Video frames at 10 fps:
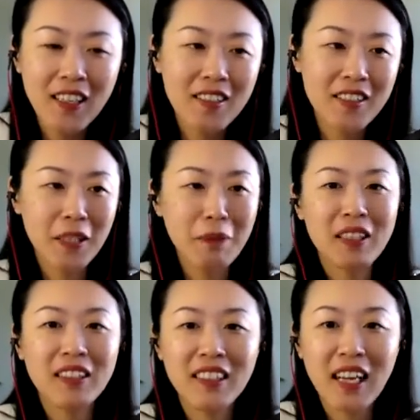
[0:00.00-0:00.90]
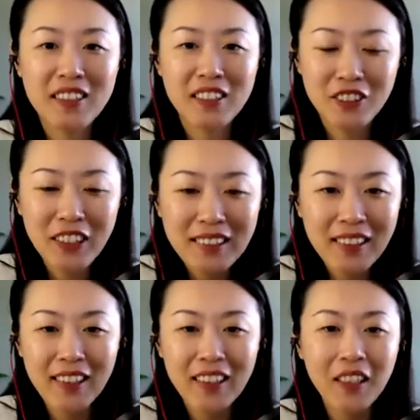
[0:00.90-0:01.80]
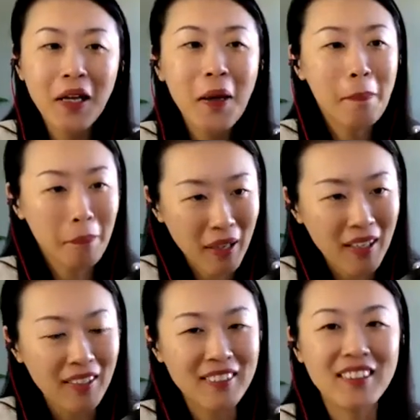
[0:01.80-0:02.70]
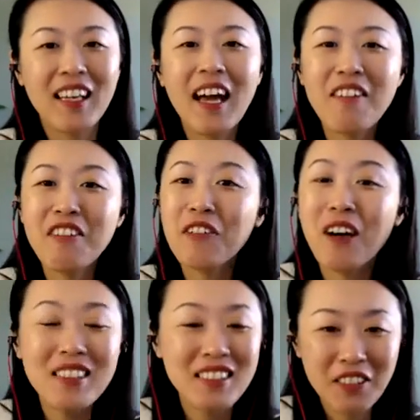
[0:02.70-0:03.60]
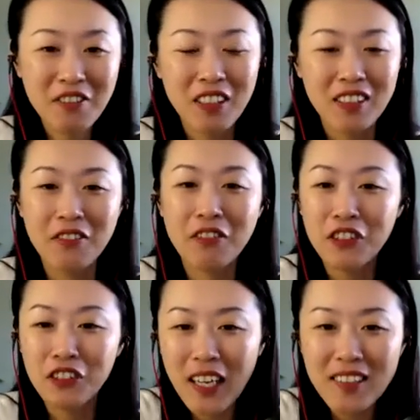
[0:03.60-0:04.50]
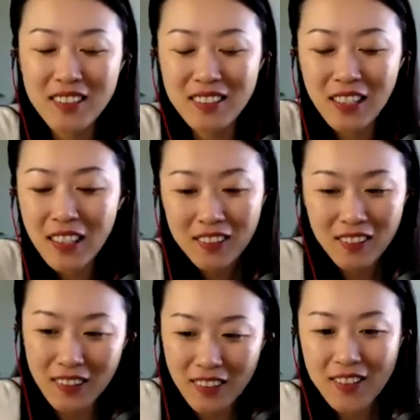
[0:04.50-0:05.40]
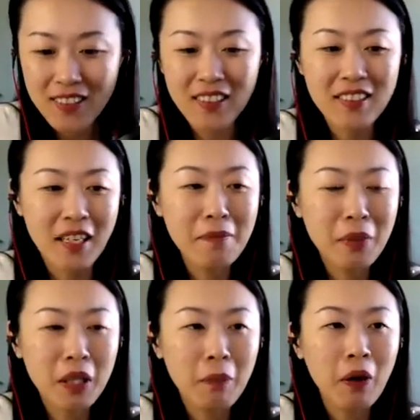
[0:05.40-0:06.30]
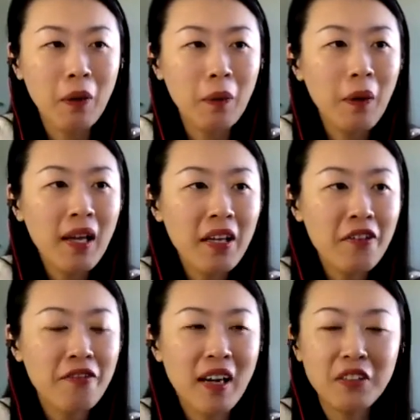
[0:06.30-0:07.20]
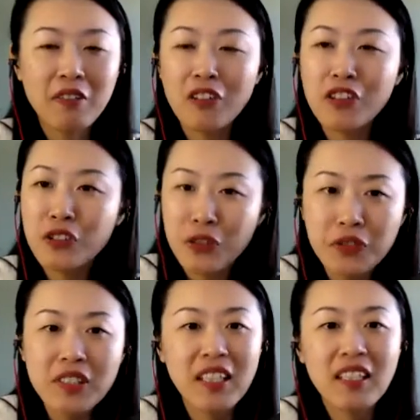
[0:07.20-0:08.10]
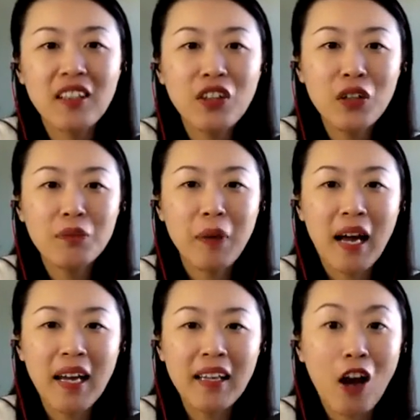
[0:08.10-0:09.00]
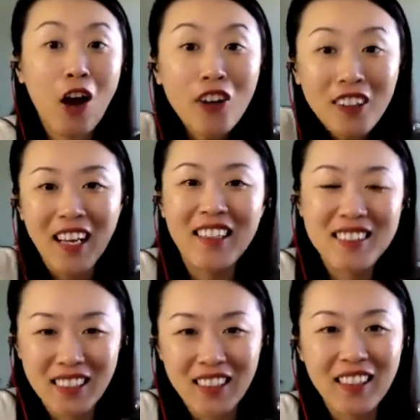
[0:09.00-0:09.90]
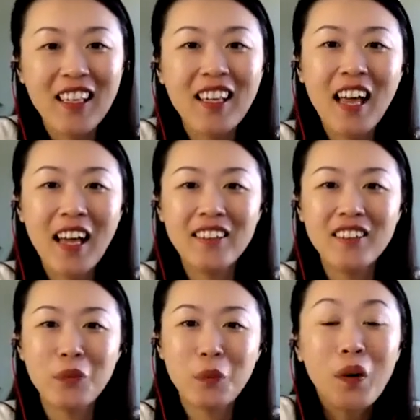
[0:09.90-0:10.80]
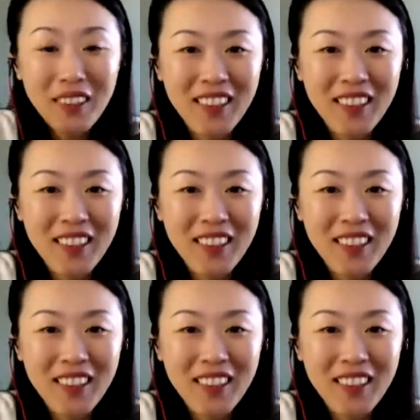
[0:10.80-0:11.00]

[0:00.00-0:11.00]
sleep clinic has created, but everyone's different. If you look at the list, some people find very soothing by organizing and working